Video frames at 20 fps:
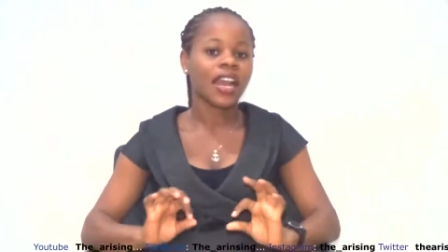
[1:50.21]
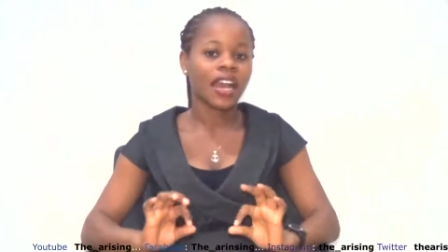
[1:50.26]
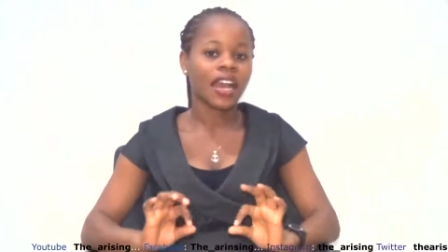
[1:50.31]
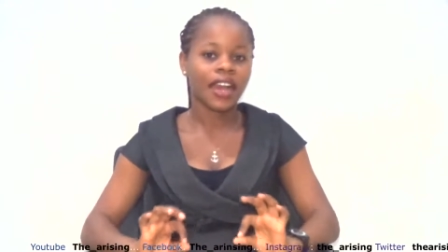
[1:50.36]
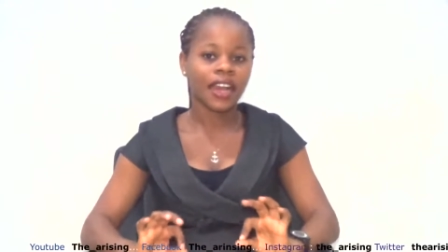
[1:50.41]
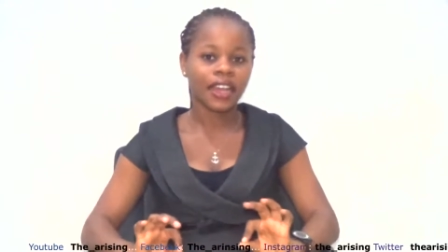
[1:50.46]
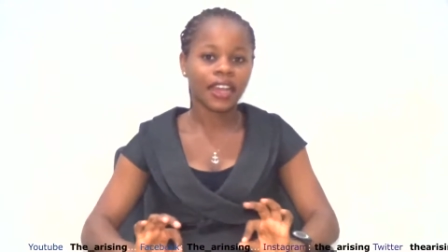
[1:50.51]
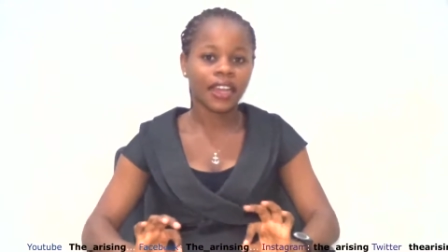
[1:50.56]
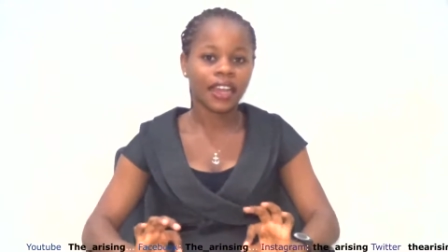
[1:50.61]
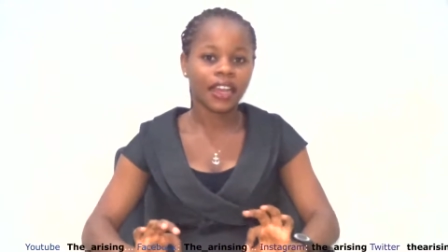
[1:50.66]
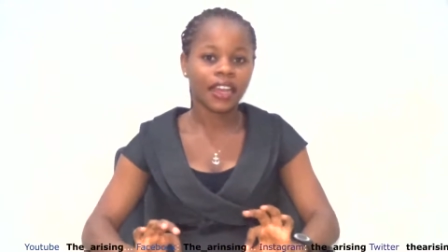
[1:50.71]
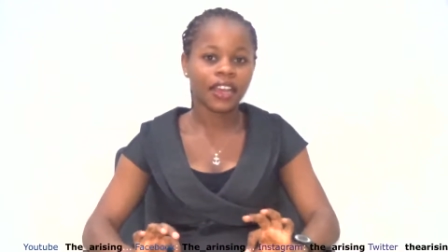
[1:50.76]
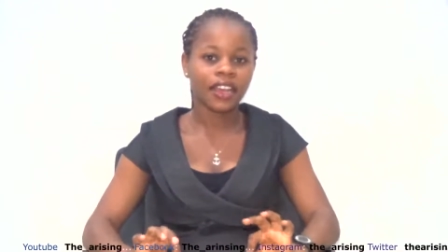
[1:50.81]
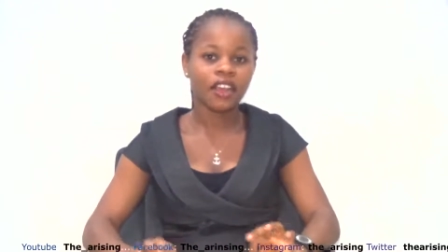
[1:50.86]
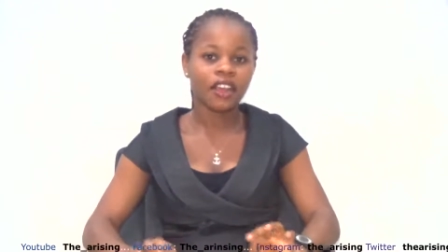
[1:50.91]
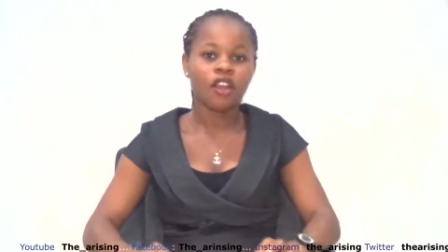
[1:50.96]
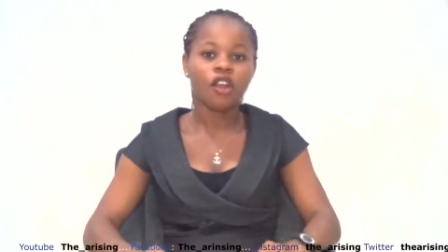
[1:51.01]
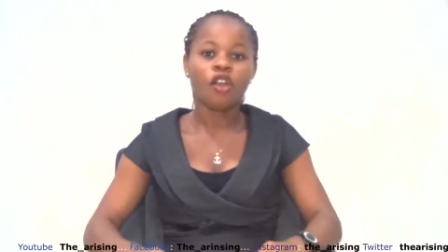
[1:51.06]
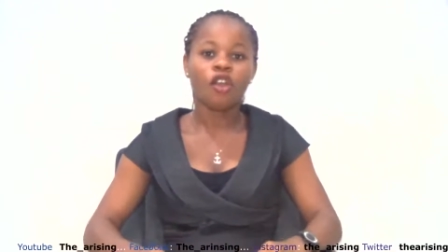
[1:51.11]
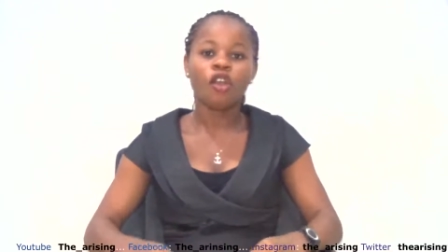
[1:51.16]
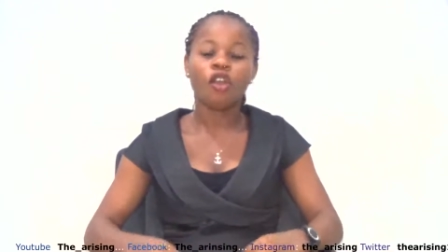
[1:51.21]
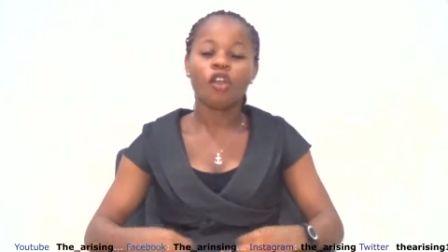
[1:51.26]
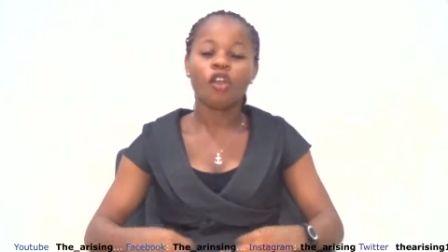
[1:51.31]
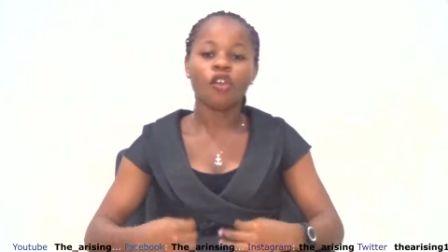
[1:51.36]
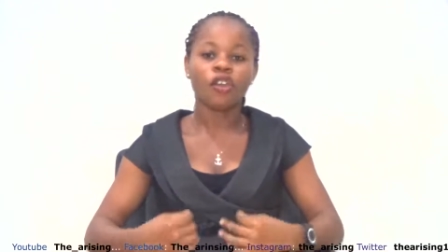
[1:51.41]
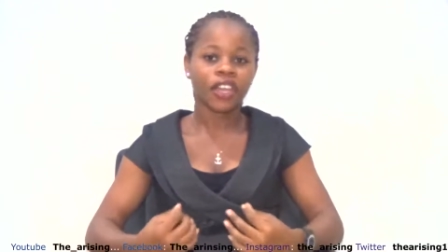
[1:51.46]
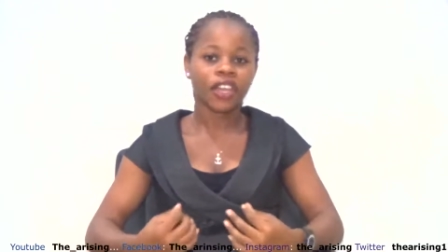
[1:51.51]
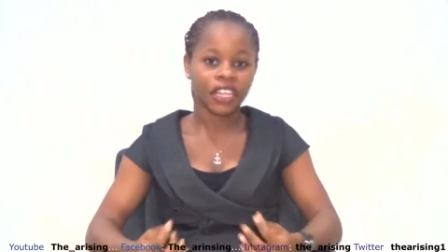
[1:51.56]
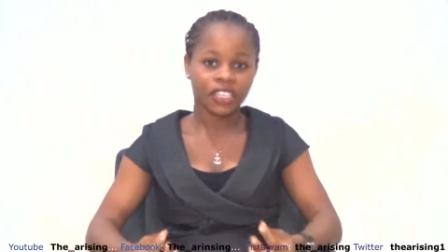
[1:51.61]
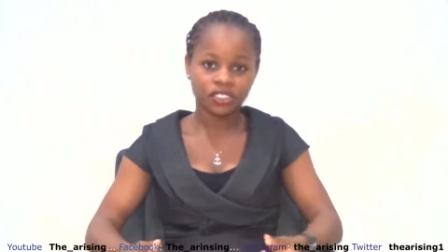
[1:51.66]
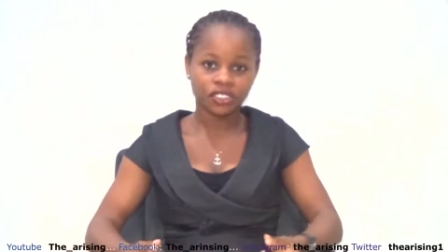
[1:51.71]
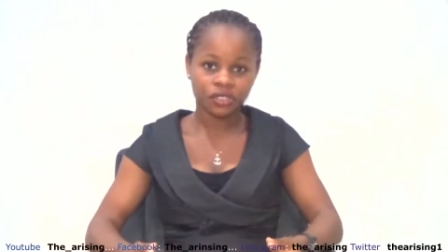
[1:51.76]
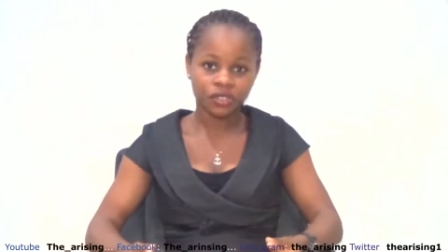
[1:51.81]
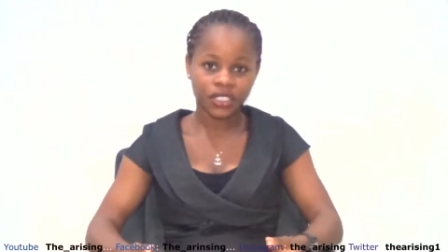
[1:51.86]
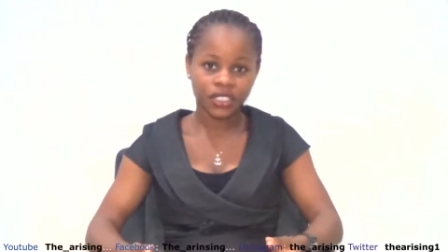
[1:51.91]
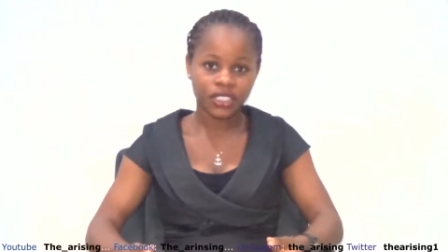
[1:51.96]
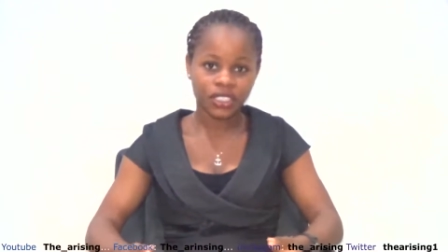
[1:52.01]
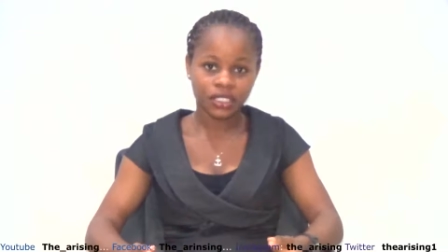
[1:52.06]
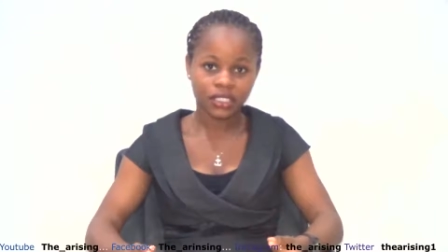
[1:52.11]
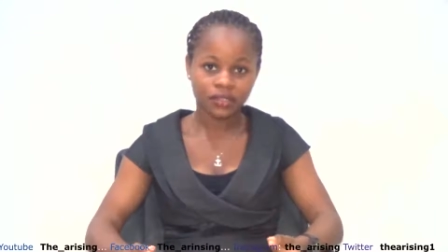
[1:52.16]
anger, or hatred,